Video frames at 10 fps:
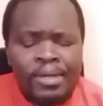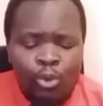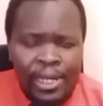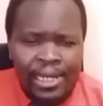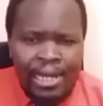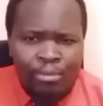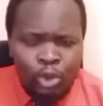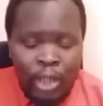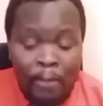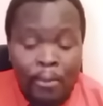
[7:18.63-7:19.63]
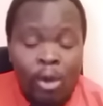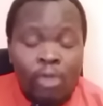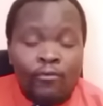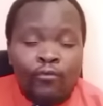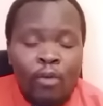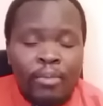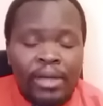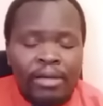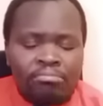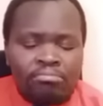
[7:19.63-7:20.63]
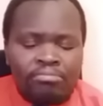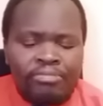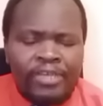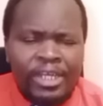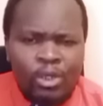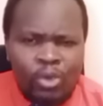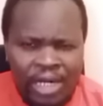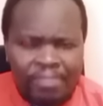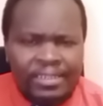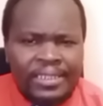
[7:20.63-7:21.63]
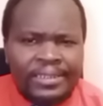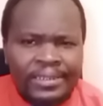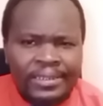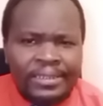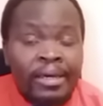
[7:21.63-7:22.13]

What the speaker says: William Ruto, upon forming the new cabinet,